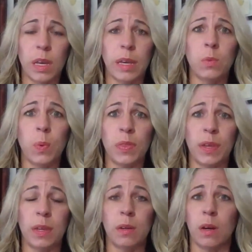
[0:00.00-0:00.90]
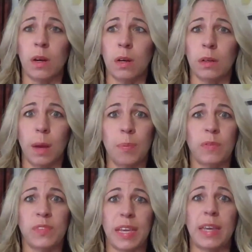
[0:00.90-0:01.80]
and within a
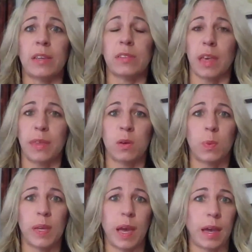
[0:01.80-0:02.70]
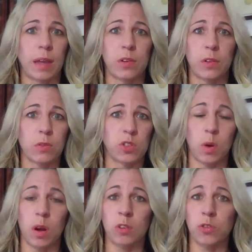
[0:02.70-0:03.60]
couple of days, I think we had close
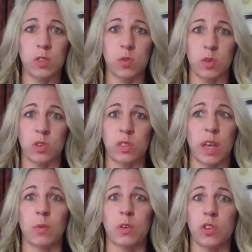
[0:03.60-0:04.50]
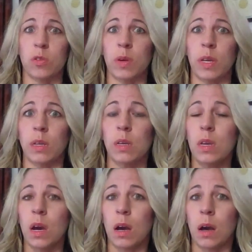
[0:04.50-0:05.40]
to 100 resources that were doing